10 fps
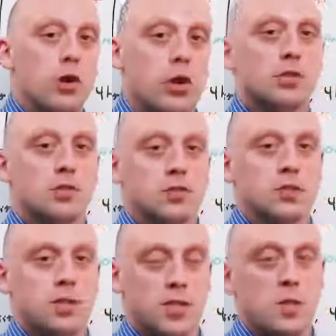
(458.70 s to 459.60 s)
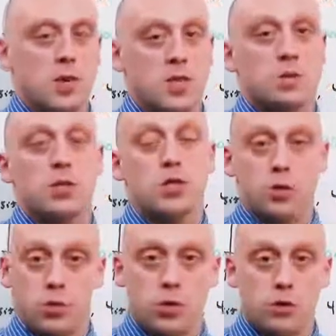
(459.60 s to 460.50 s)
the causes of anemia,
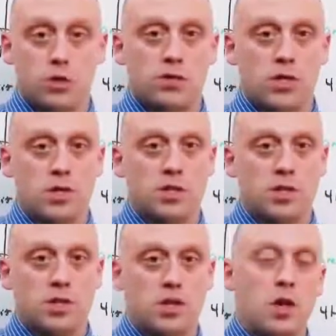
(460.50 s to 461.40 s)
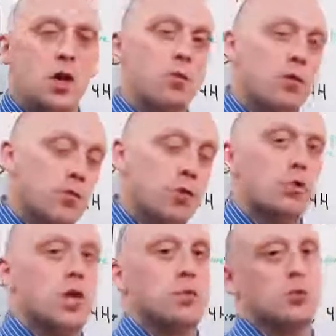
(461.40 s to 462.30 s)
especially nutritional deficiencies, before
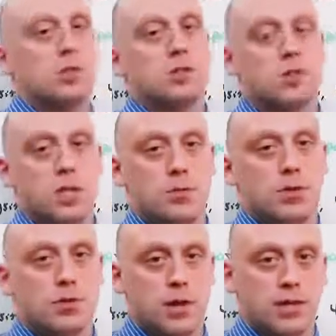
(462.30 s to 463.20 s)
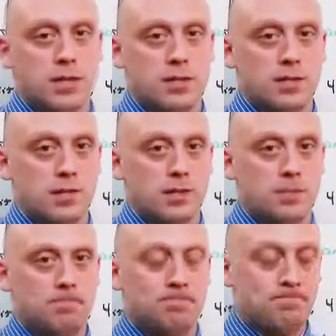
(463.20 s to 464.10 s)
you label it anemia of chronic kidney
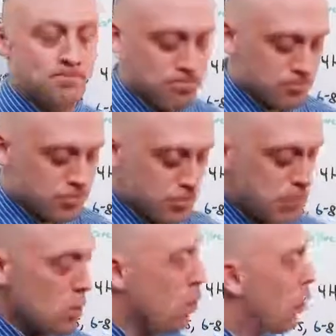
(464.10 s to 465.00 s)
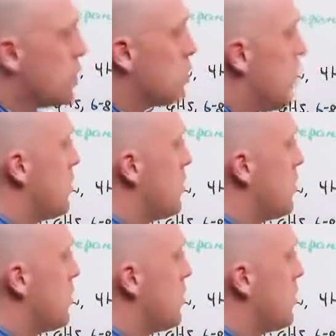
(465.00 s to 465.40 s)
disease. Once you